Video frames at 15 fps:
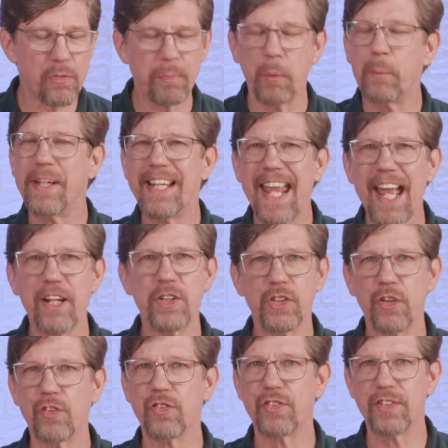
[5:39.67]
but we can't
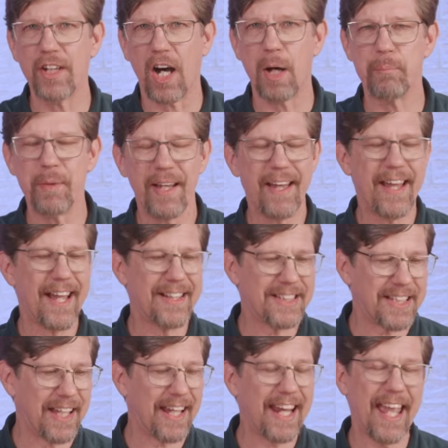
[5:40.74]
just stop at
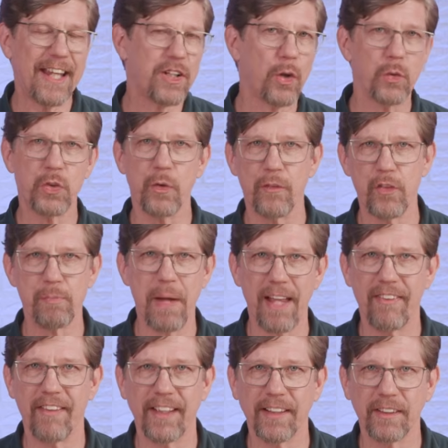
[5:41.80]
saying, hey, don't do this
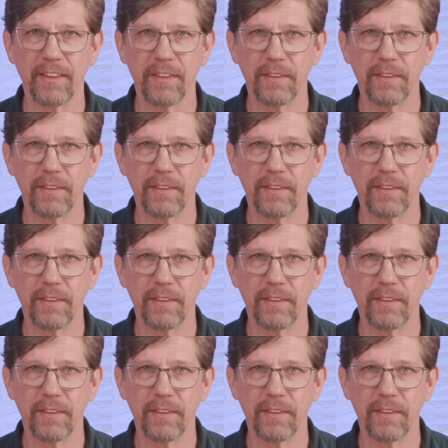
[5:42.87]
bad thing.